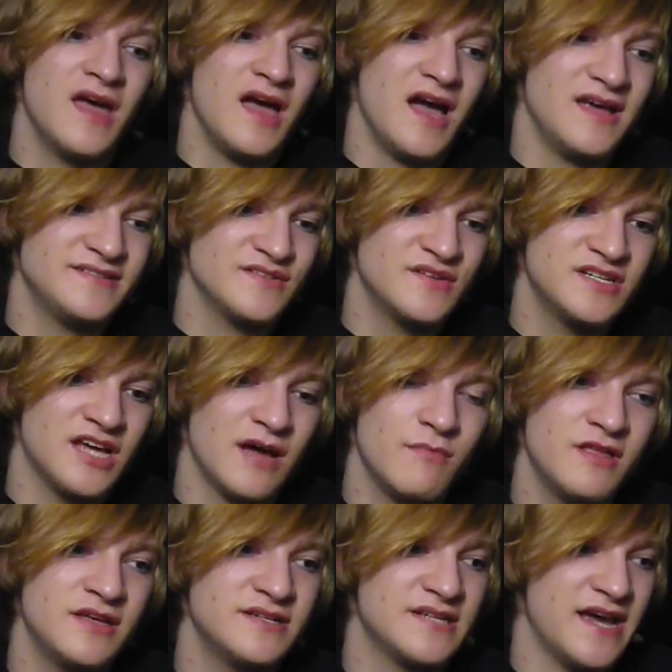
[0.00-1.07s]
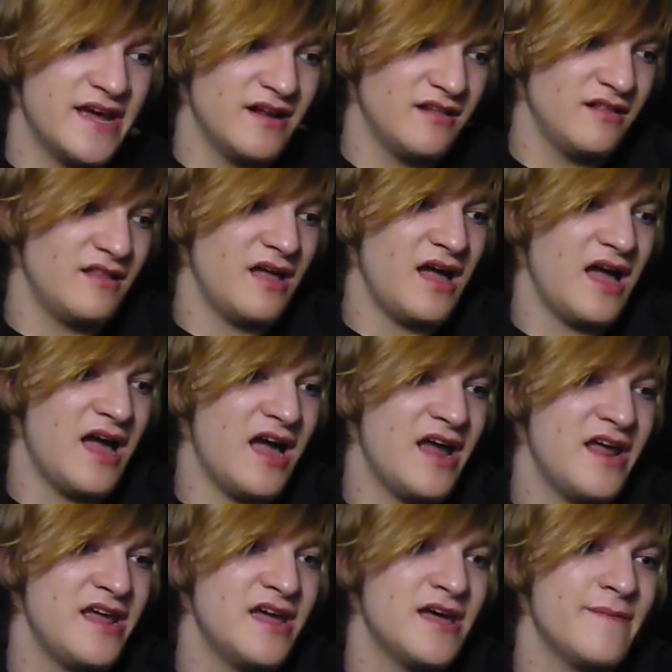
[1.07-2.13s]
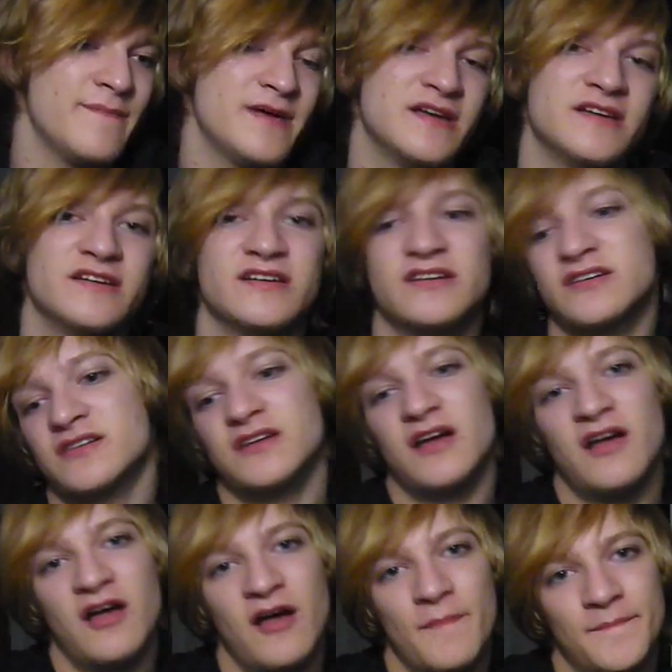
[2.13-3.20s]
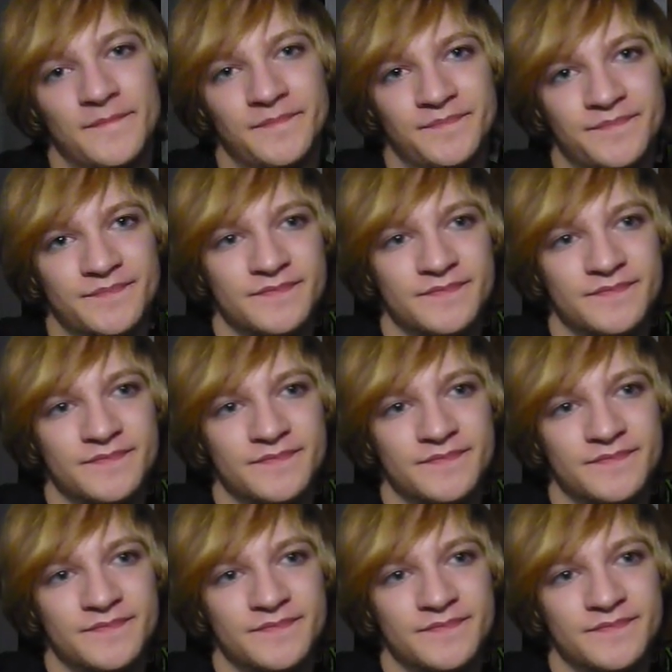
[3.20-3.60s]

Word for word: As you can tell by the title, I am um,